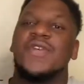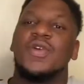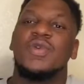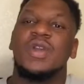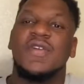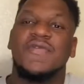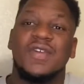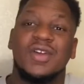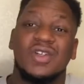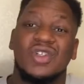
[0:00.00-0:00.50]

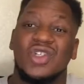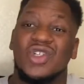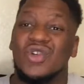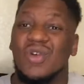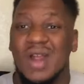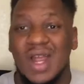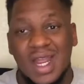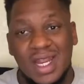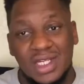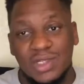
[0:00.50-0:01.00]
different
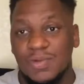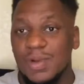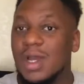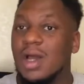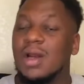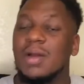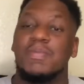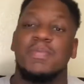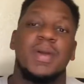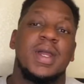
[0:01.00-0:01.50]
strains. We're going
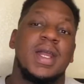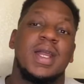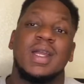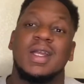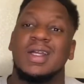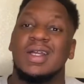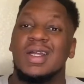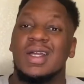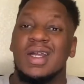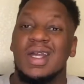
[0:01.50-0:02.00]
to pick
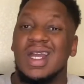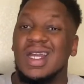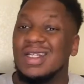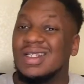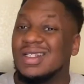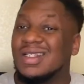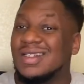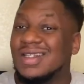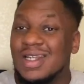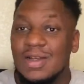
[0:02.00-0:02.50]
and
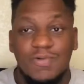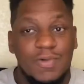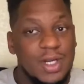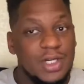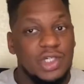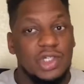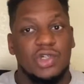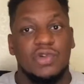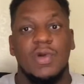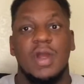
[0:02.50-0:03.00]
see which
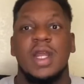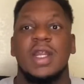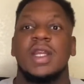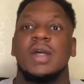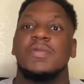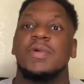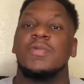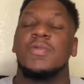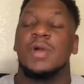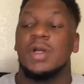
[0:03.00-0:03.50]
strain that
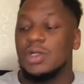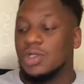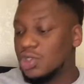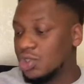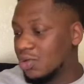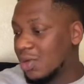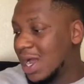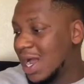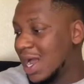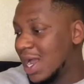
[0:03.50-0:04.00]
we want to
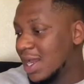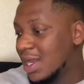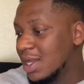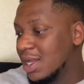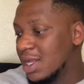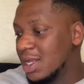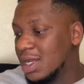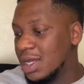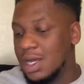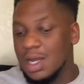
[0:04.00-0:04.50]
try.
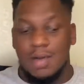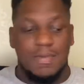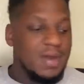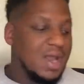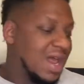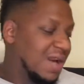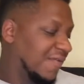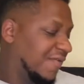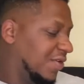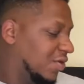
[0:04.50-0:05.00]
We got
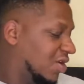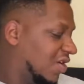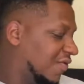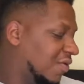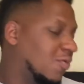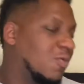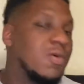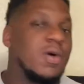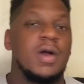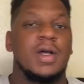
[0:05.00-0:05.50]
a few
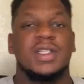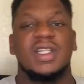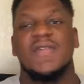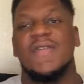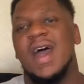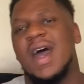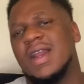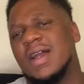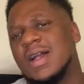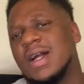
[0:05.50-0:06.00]
different ones. I've
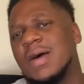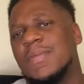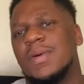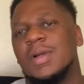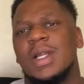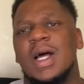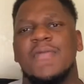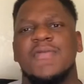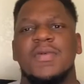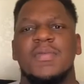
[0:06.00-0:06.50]
had a couple
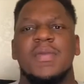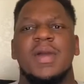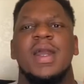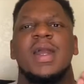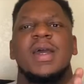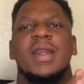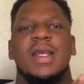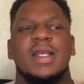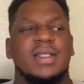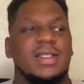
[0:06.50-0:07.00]
of them,
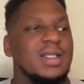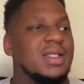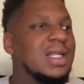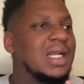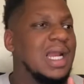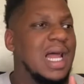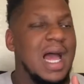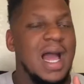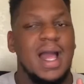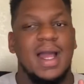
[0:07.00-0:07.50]
man. They sent a
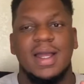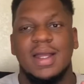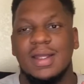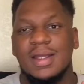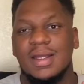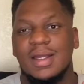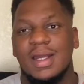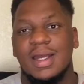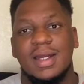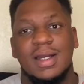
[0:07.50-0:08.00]
lot.
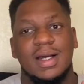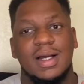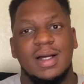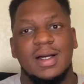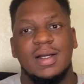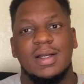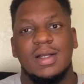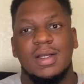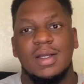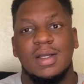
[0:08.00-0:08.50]
And the
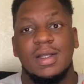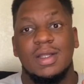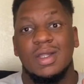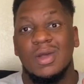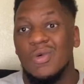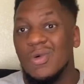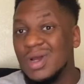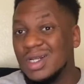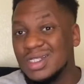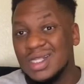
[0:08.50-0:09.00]

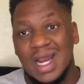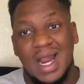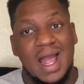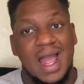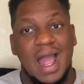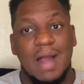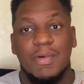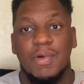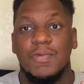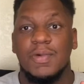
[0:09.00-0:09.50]
ones that I
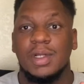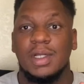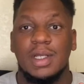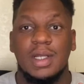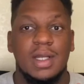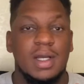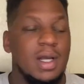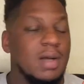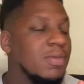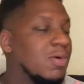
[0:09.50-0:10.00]
have are really
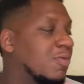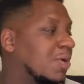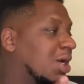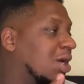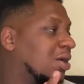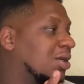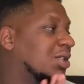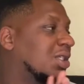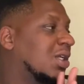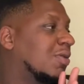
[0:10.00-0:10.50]
good, but we're going
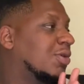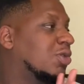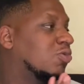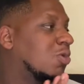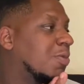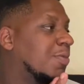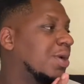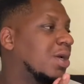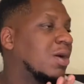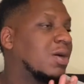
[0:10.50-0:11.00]
to see which one
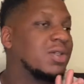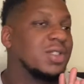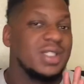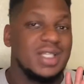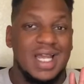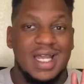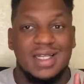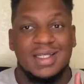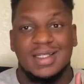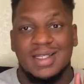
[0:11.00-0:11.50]
we're going to
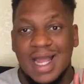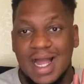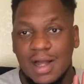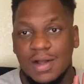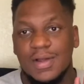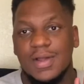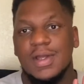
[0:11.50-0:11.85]
test out